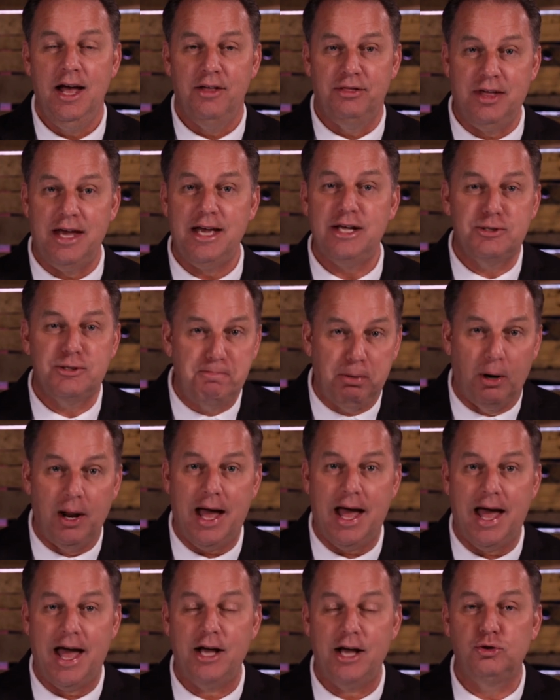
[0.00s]
these
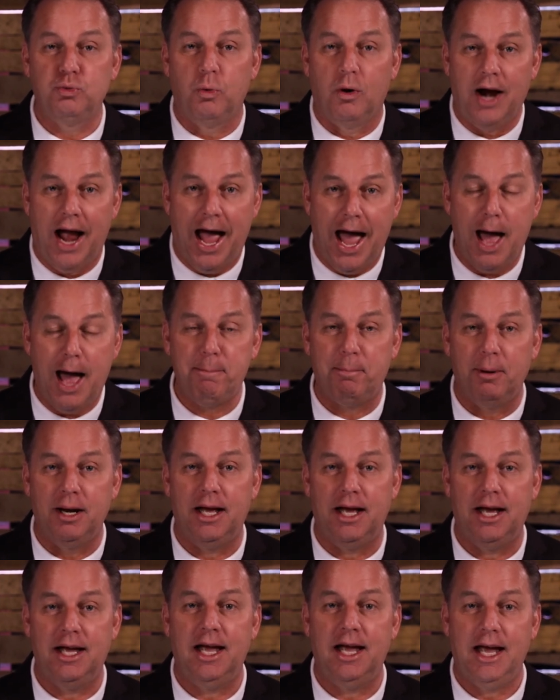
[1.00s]
plagues were
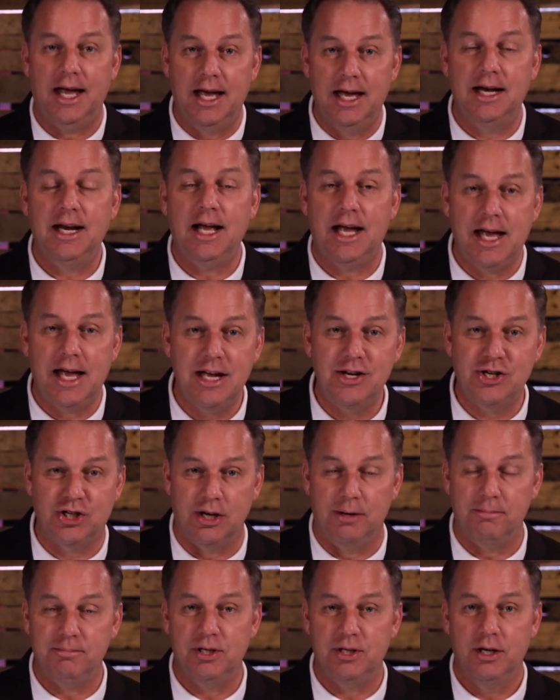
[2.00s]
happening in
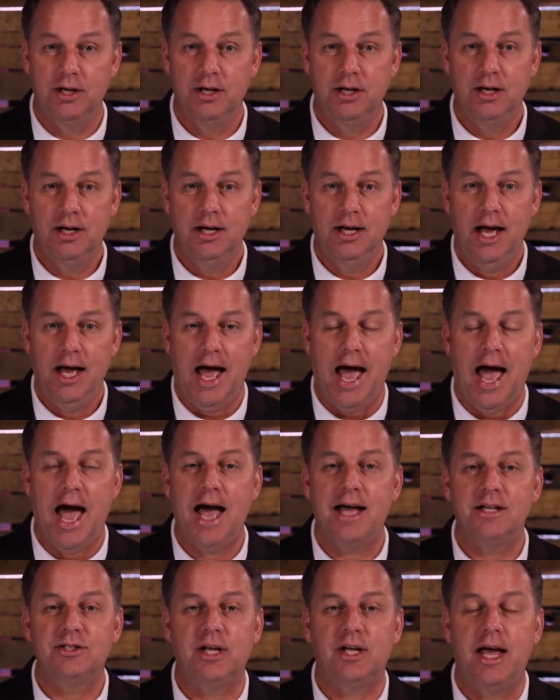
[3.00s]
Egypt
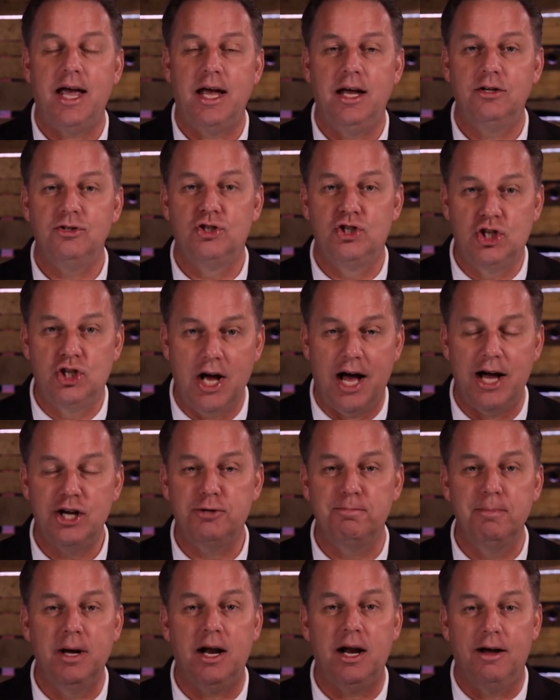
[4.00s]
as a
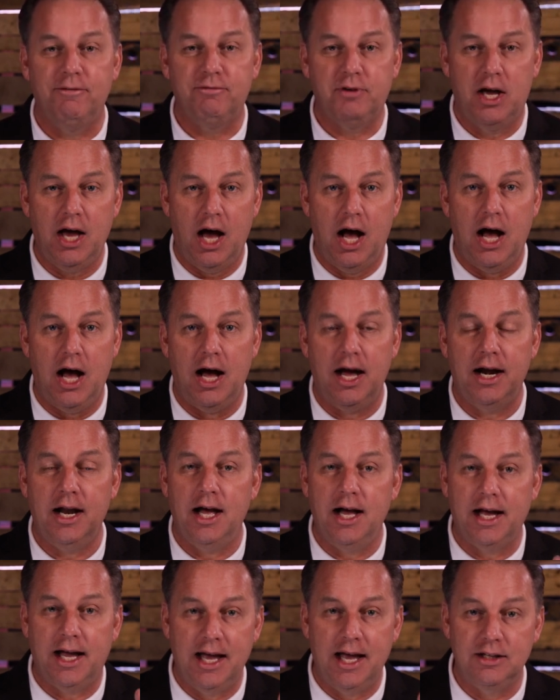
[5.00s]
judgment of God
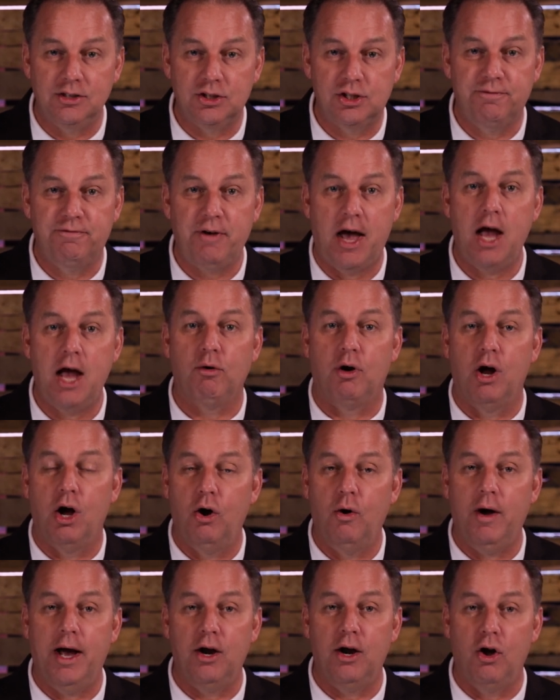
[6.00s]
against
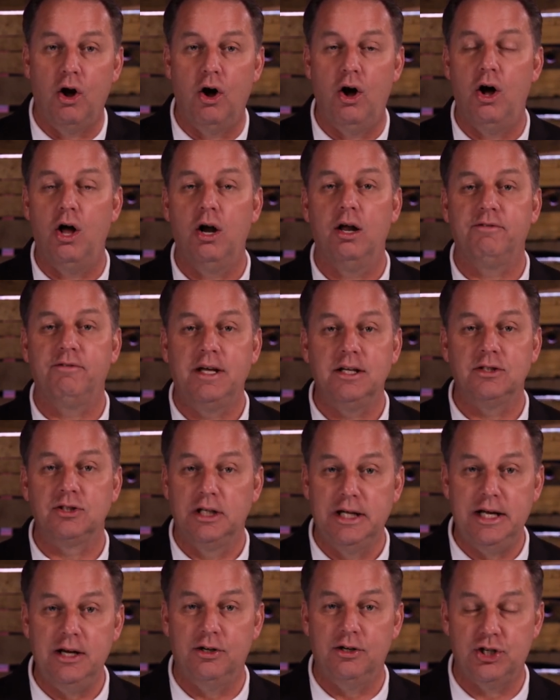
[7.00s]
Pharaoh and all of his
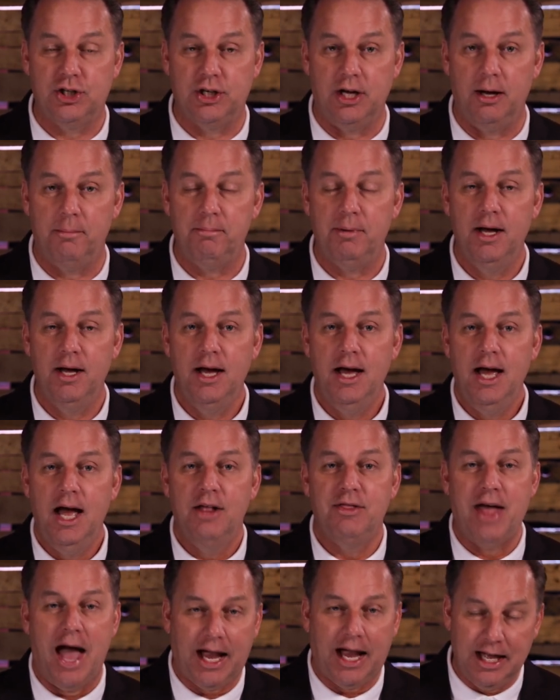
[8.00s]
leadership
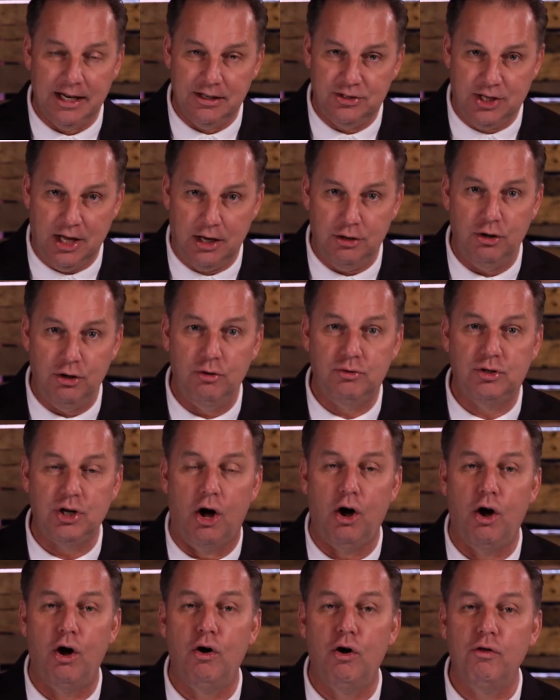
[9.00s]
that continued to
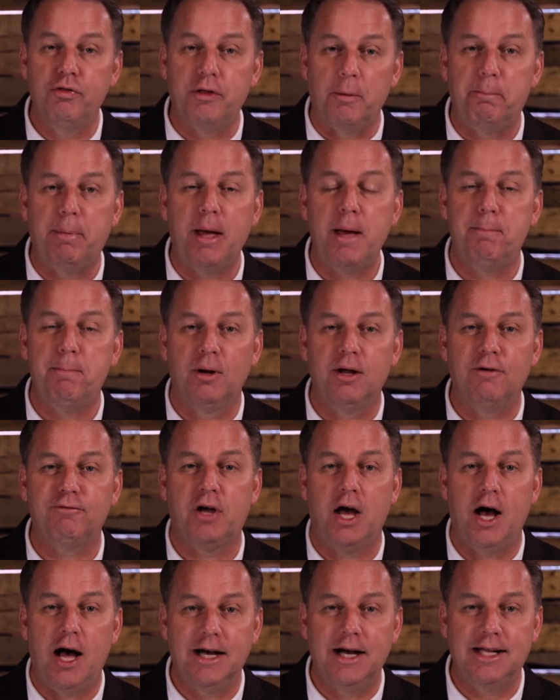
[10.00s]
hold the people
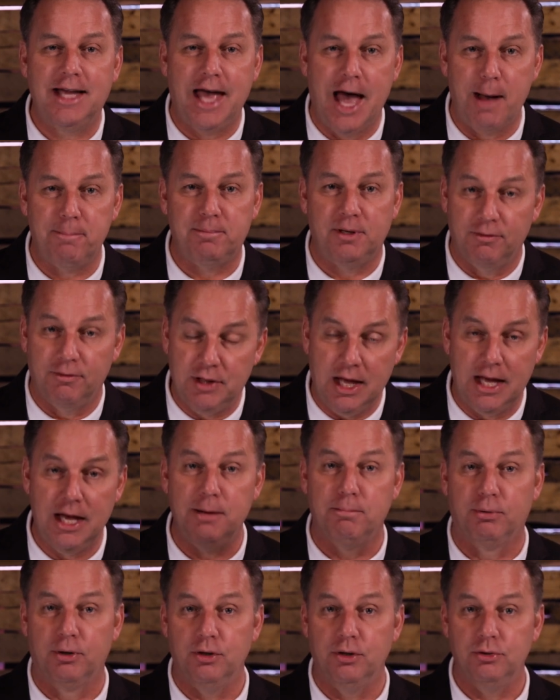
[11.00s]
of God captive, the
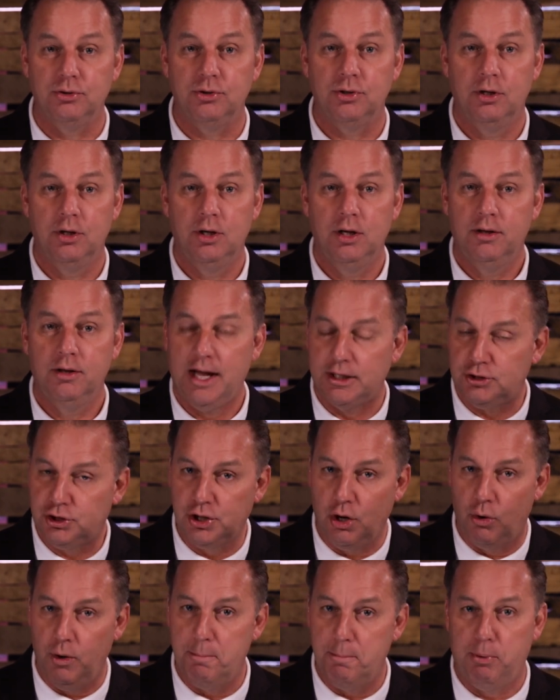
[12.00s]
Hebrews. That's
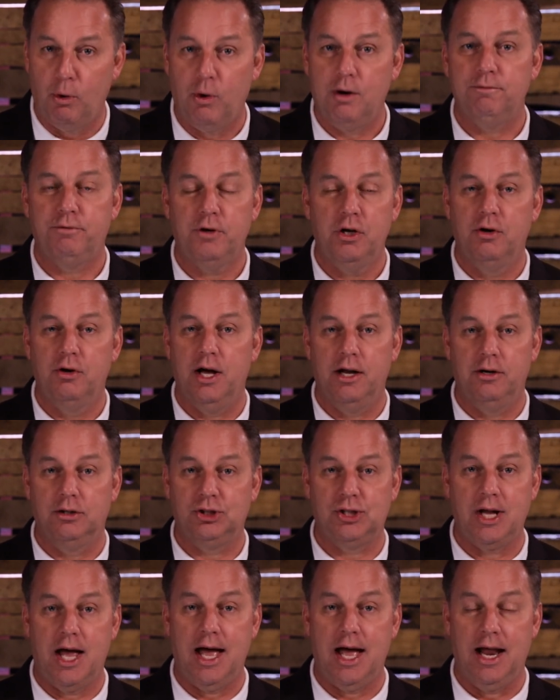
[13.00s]
so important for you to
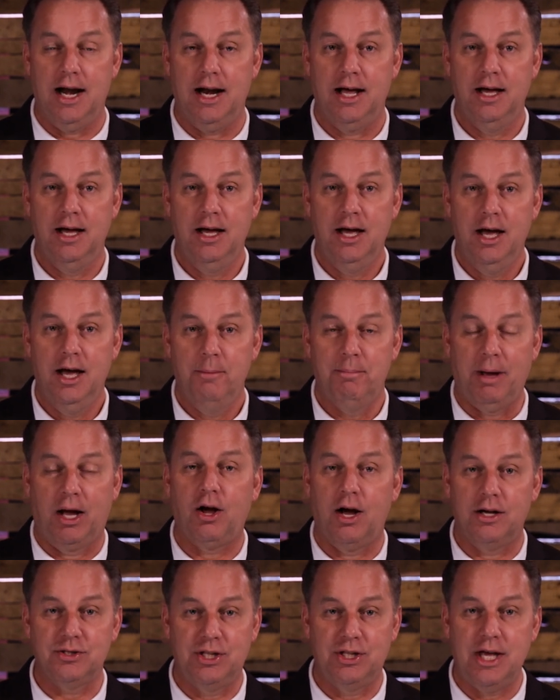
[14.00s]
understand.
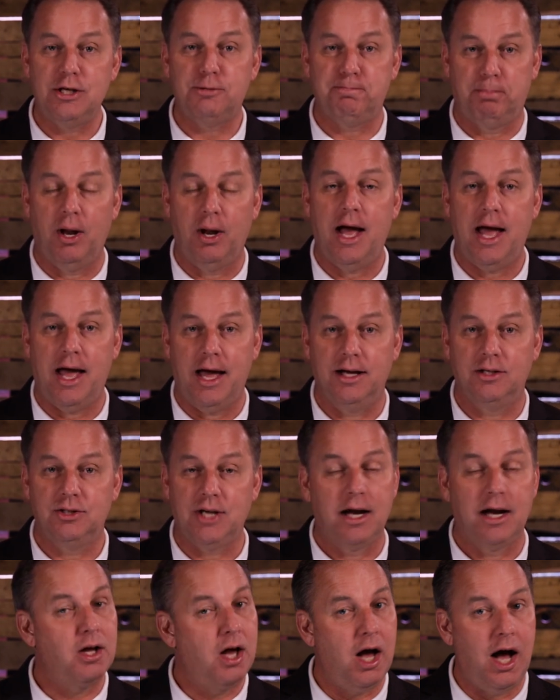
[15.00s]
Because these plagues,
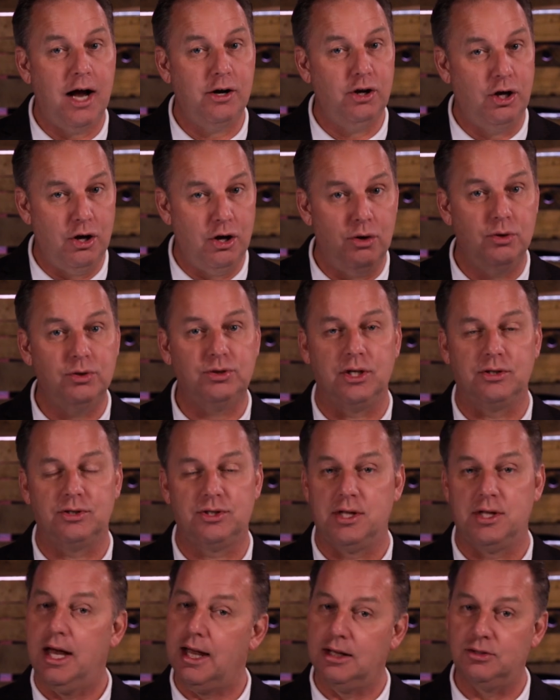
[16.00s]
and God
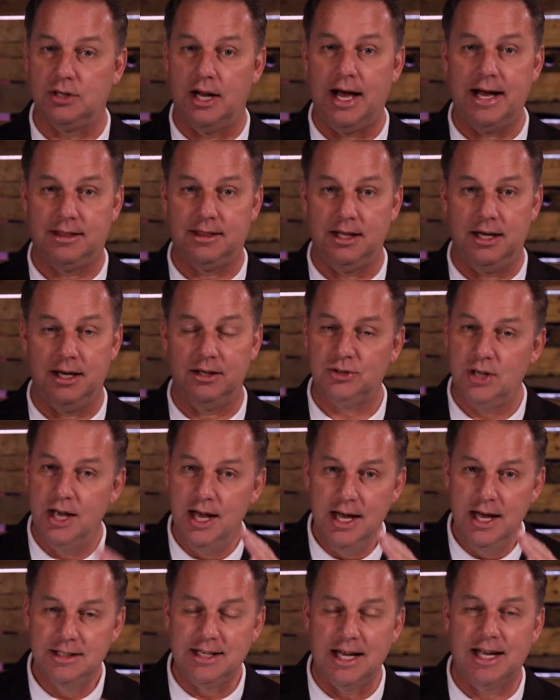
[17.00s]
uses things like this
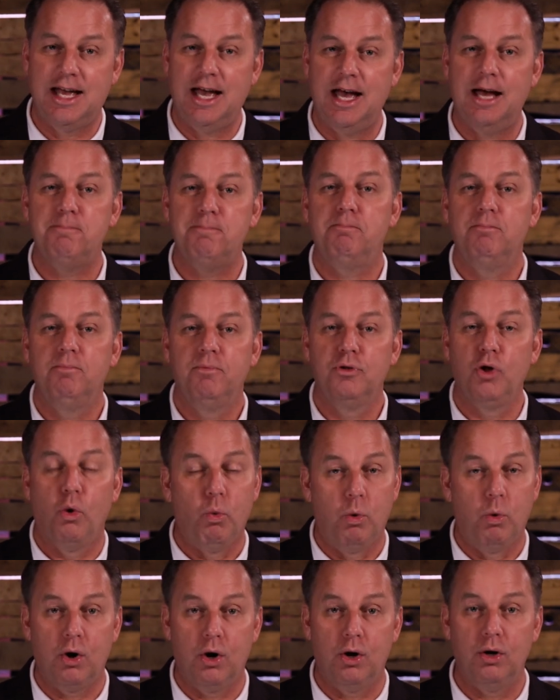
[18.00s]
to get the
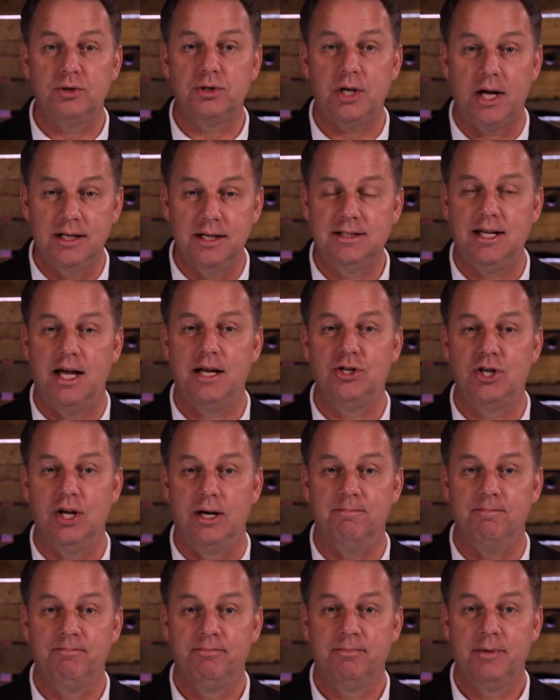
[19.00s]
world's
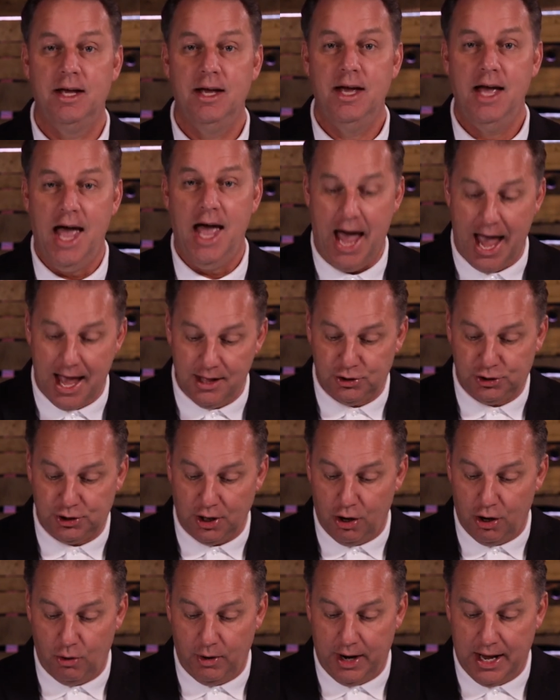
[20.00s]
attention. And
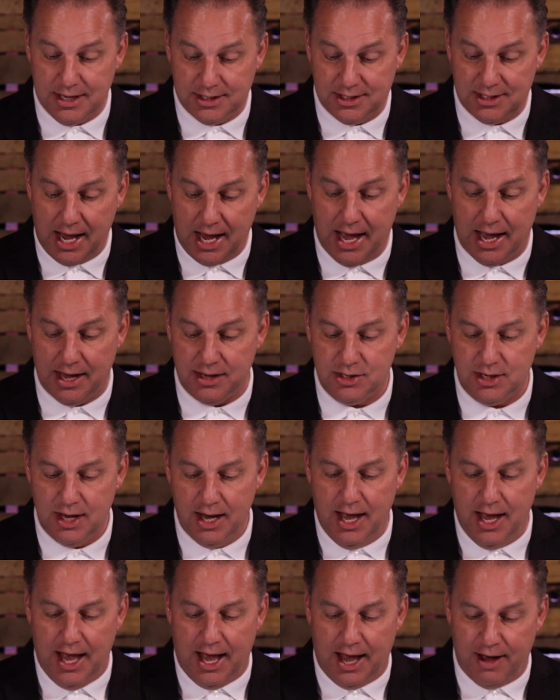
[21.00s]
so he says,
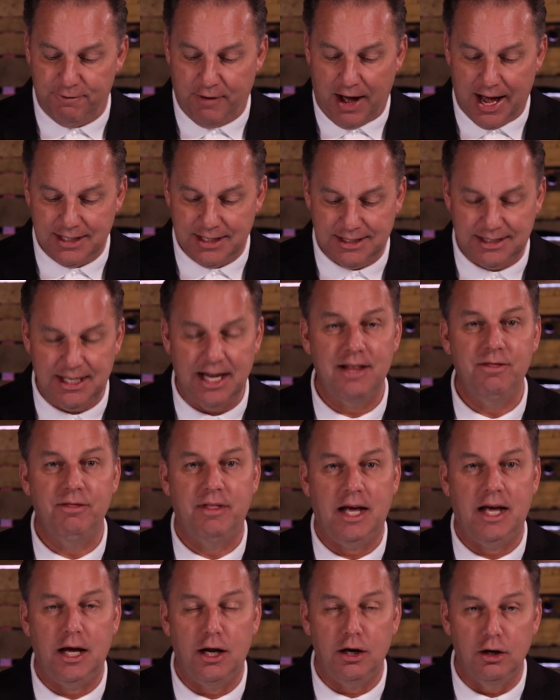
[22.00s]
if I send
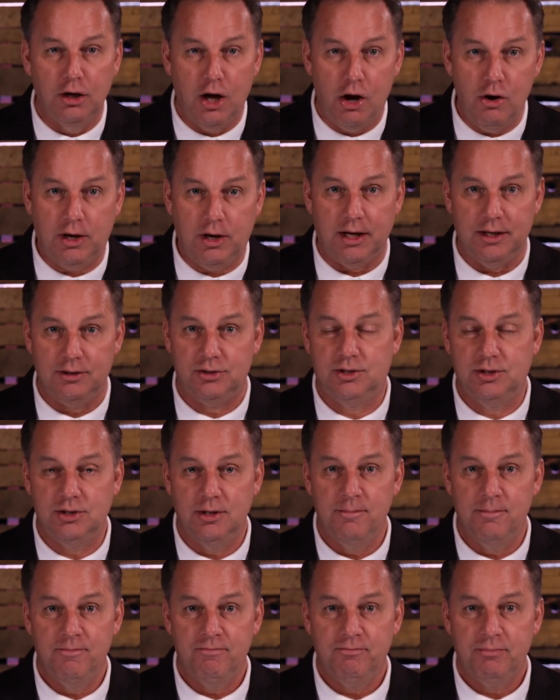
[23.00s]
the
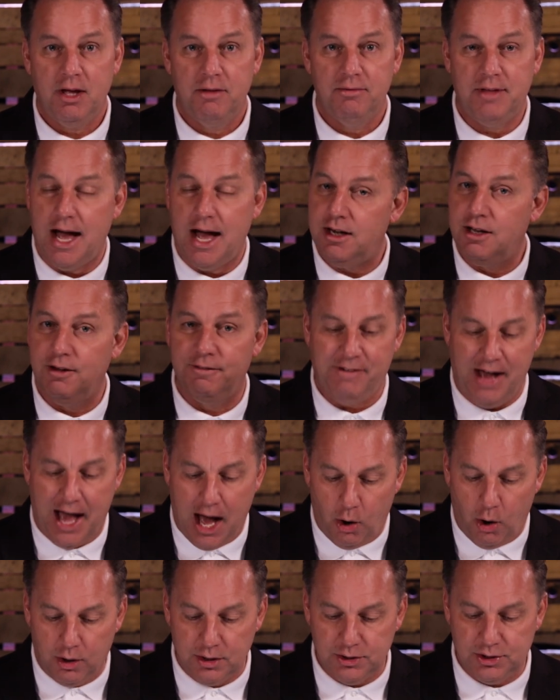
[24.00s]
locust that
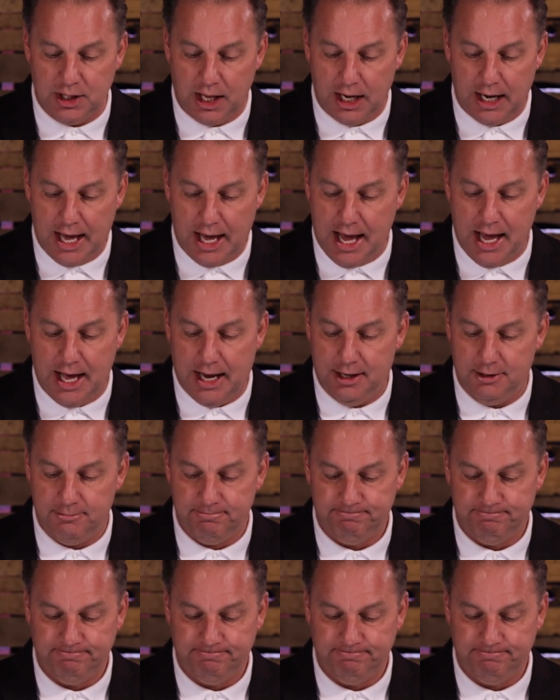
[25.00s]
devours the land,